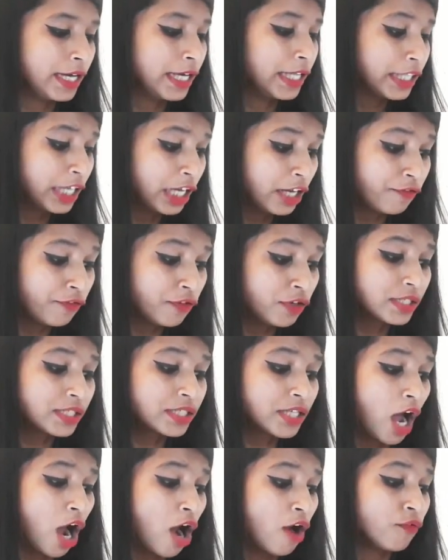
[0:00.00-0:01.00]
Therefore,
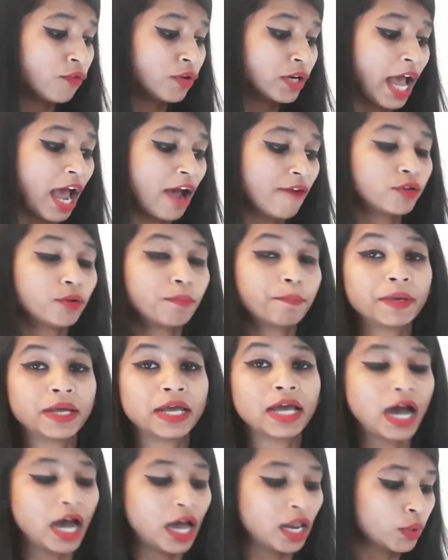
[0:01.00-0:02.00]
Sahu would have to pay
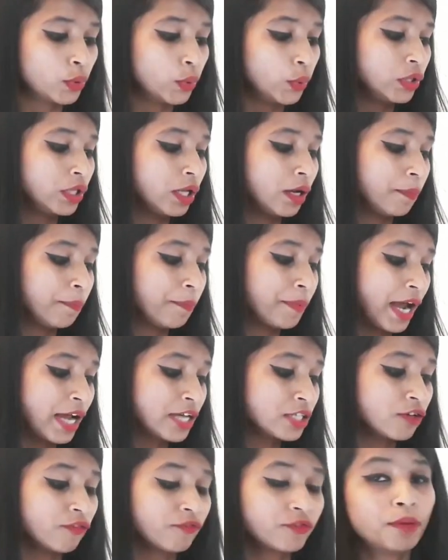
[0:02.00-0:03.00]
Algu the
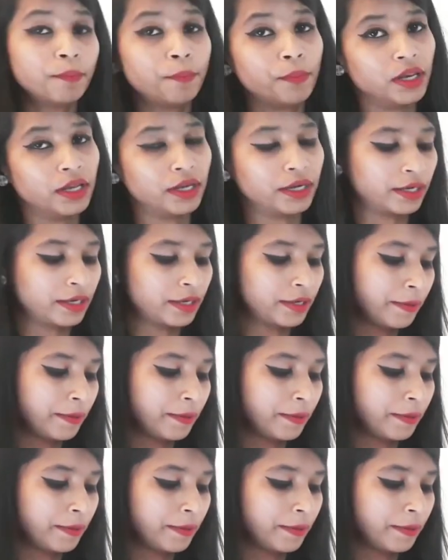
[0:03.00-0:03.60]
price of the bullock.